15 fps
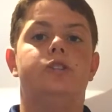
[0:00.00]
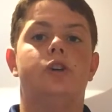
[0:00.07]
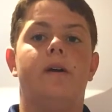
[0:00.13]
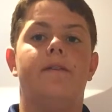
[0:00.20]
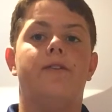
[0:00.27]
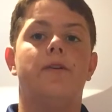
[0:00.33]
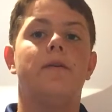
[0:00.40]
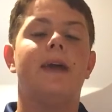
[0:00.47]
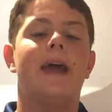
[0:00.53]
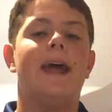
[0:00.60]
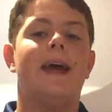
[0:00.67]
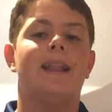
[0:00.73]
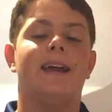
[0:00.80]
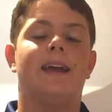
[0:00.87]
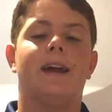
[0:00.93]
So if you
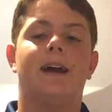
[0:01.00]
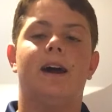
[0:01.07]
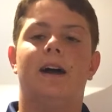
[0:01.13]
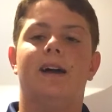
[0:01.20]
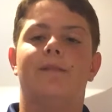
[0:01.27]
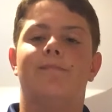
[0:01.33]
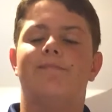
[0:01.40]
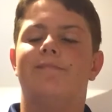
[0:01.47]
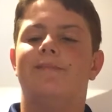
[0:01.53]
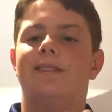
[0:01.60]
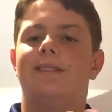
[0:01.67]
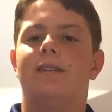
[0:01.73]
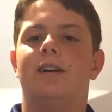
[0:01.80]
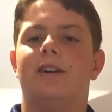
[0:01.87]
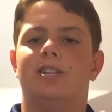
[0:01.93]
get like a
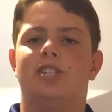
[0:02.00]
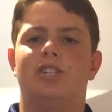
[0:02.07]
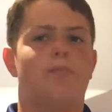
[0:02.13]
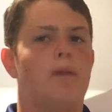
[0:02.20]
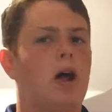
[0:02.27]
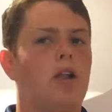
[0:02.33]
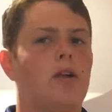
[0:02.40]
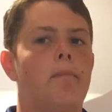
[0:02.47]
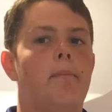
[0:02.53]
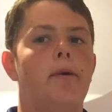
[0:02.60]
smaller